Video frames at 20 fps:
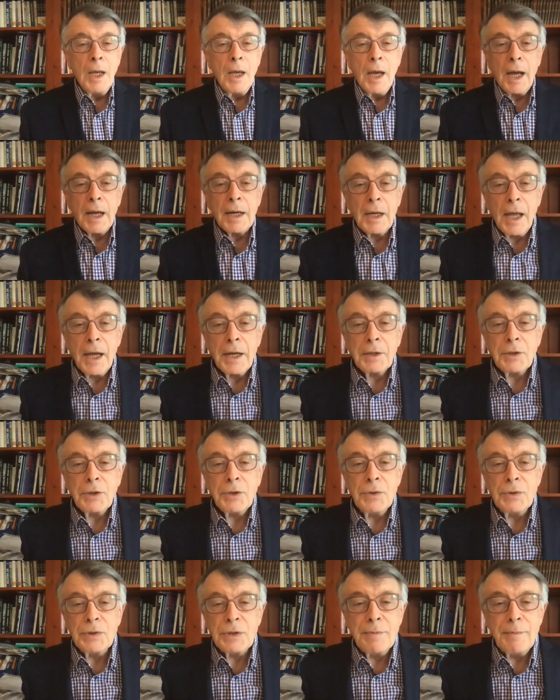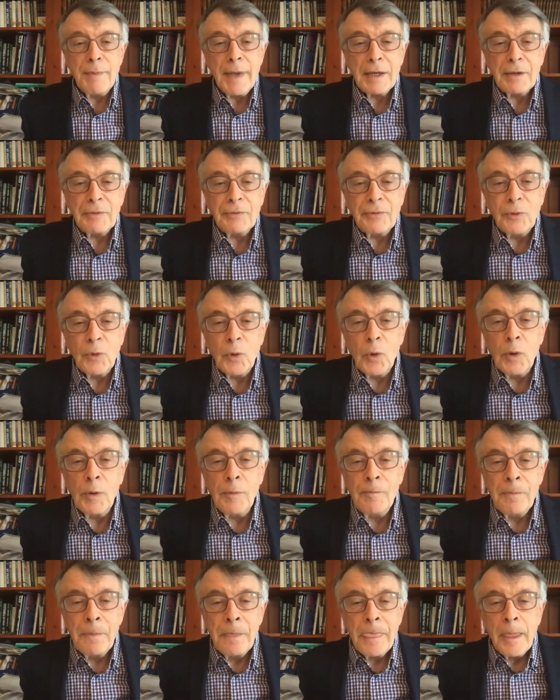I'd like to use the metaphor
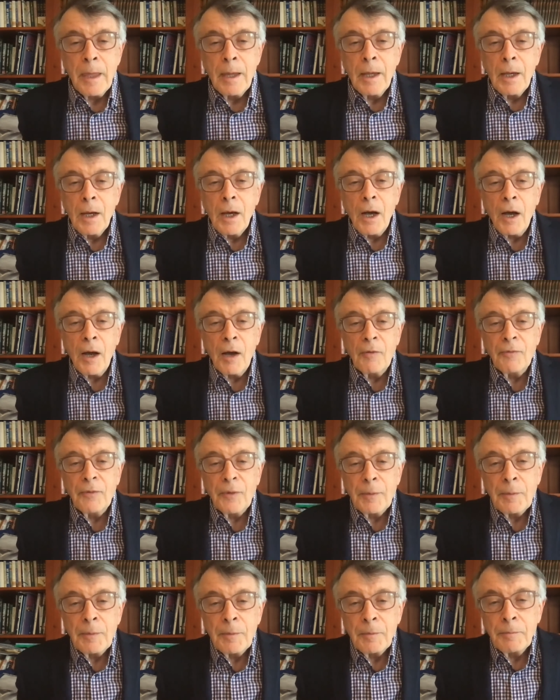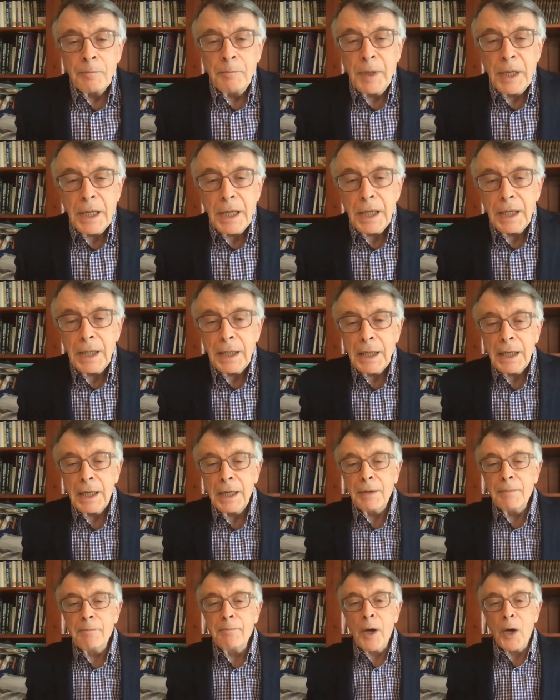of being
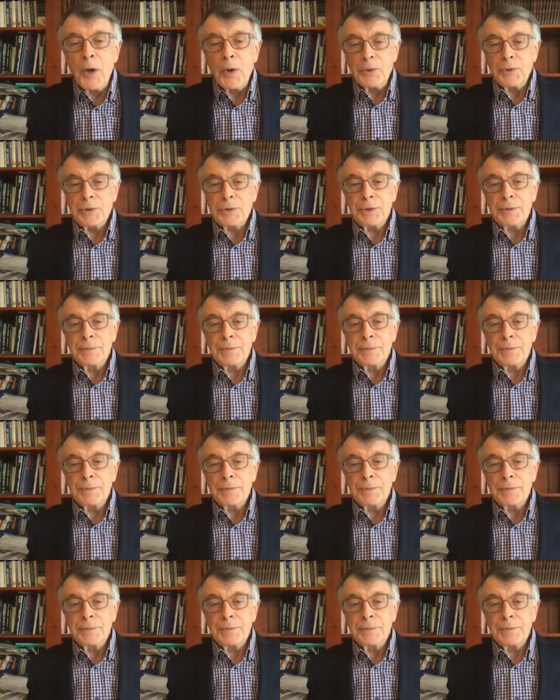in a boat.